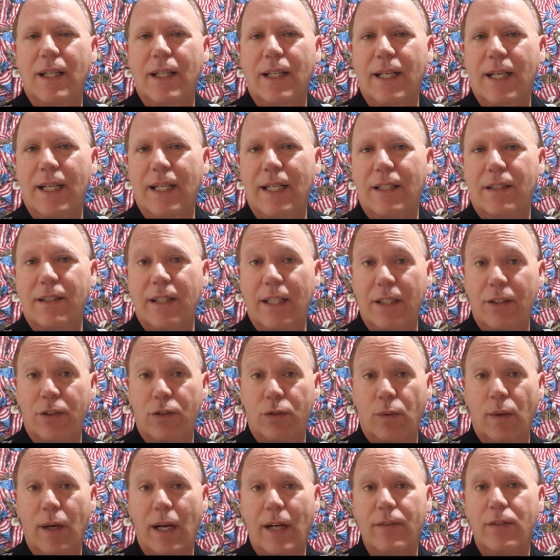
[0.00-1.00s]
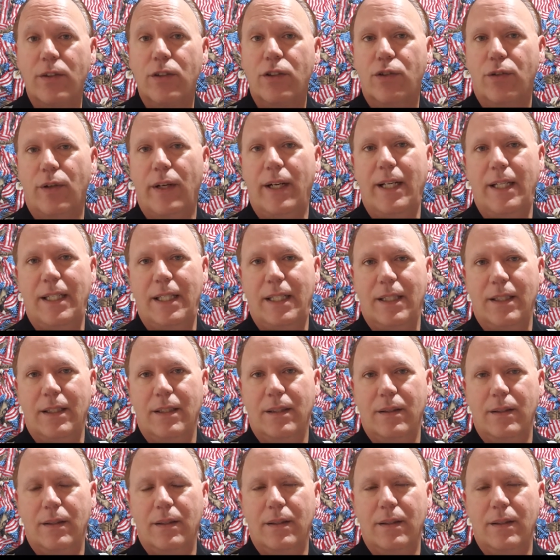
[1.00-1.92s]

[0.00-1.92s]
And it's a driver training.